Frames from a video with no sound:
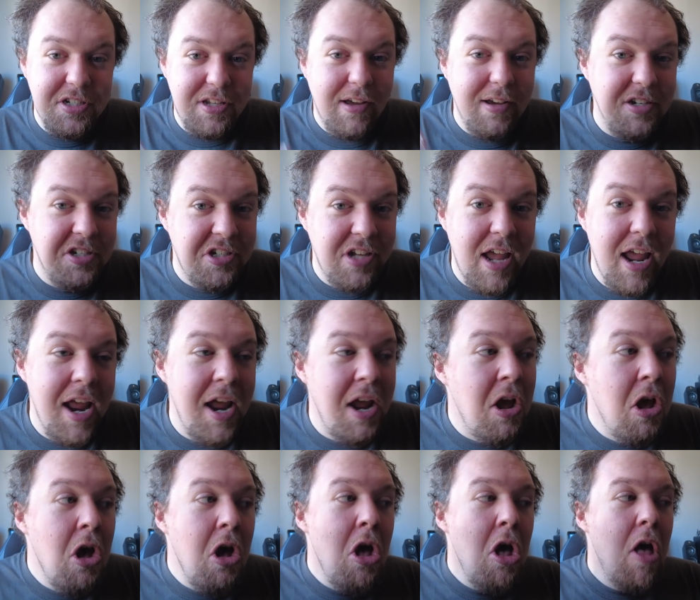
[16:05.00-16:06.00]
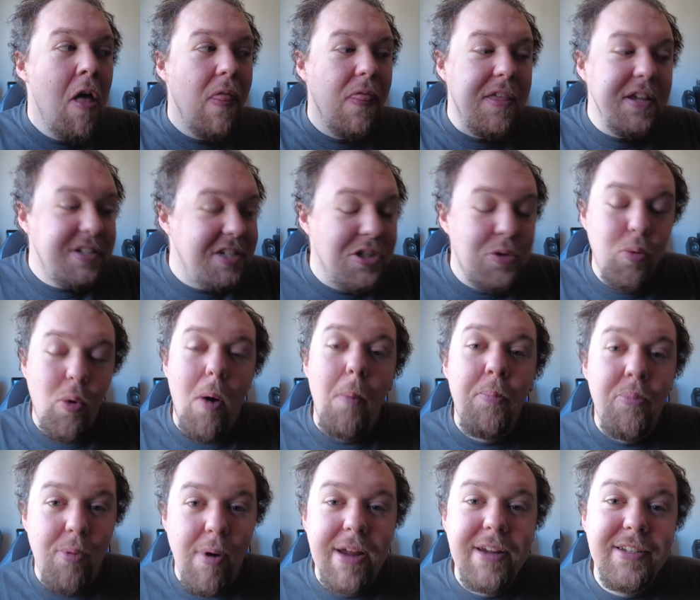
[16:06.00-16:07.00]
start saying, this is
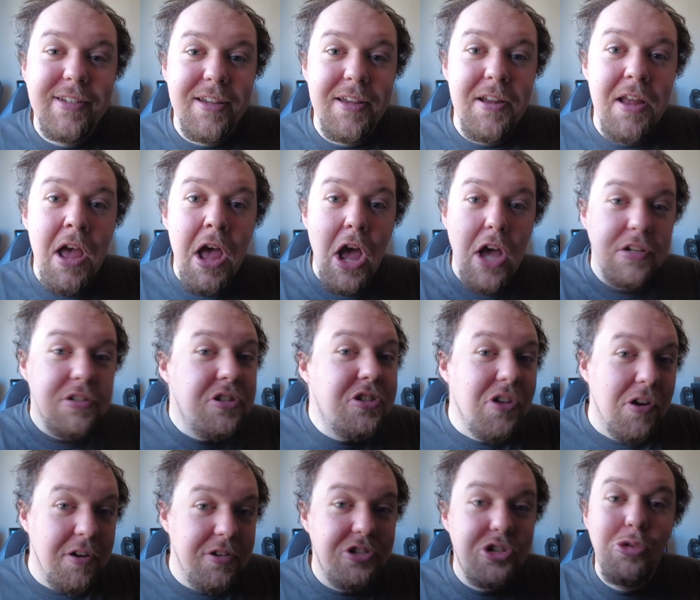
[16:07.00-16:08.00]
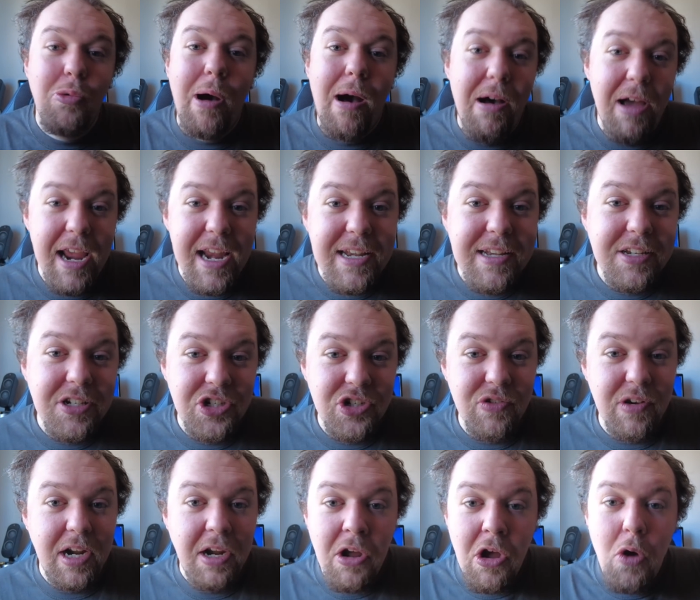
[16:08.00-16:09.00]
what Brexit has done to our
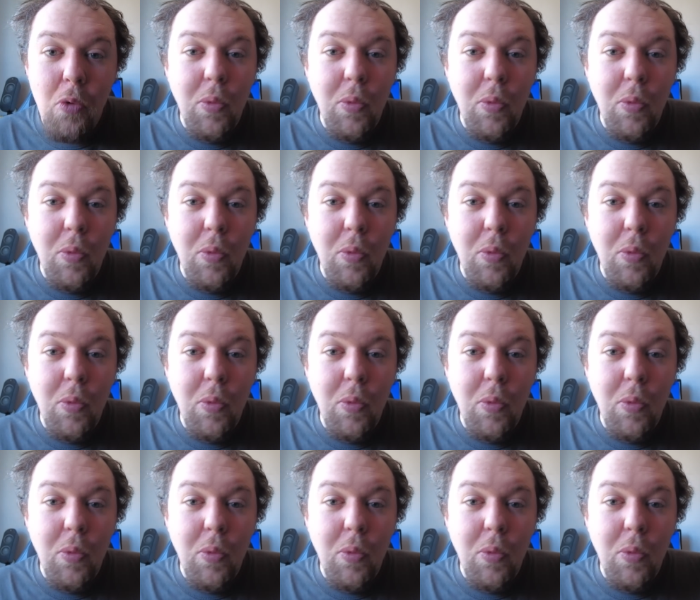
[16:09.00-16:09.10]
industry.